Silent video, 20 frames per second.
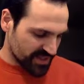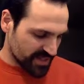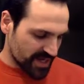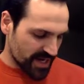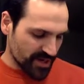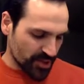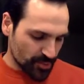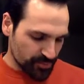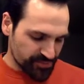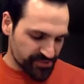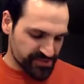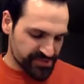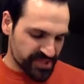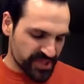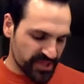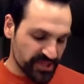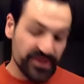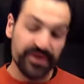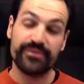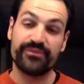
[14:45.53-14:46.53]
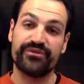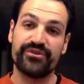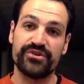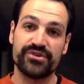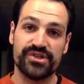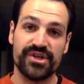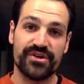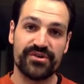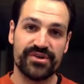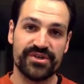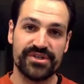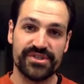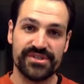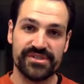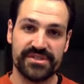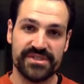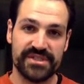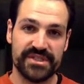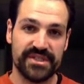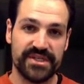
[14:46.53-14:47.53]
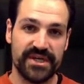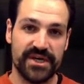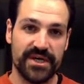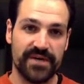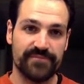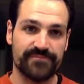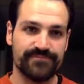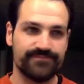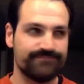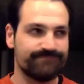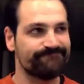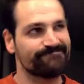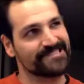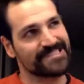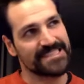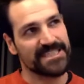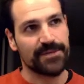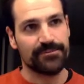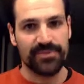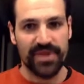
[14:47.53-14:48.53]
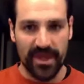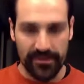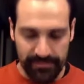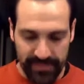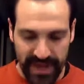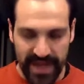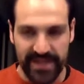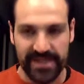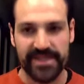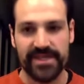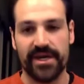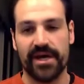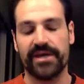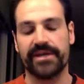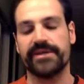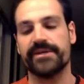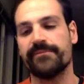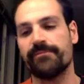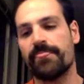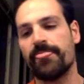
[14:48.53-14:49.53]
I hope there's helium for generations to come. I'm not banking on it.